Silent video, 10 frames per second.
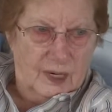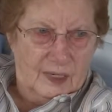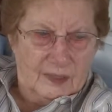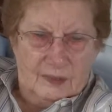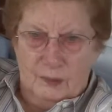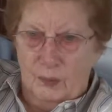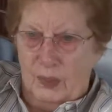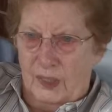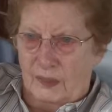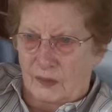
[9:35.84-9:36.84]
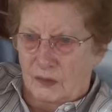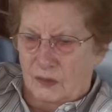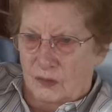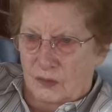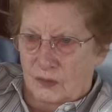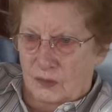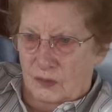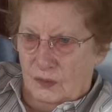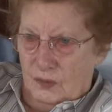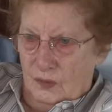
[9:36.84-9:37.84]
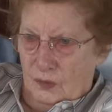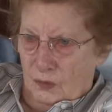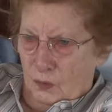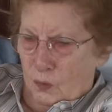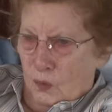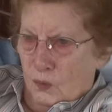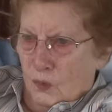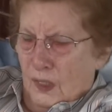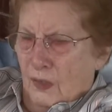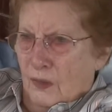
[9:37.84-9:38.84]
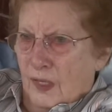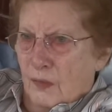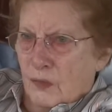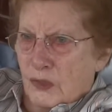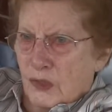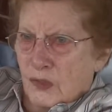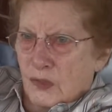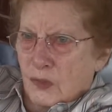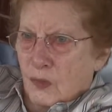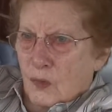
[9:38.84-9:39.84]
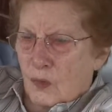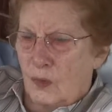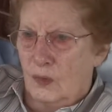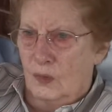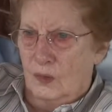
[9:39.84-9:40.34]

When Dad come back, or while he was at school.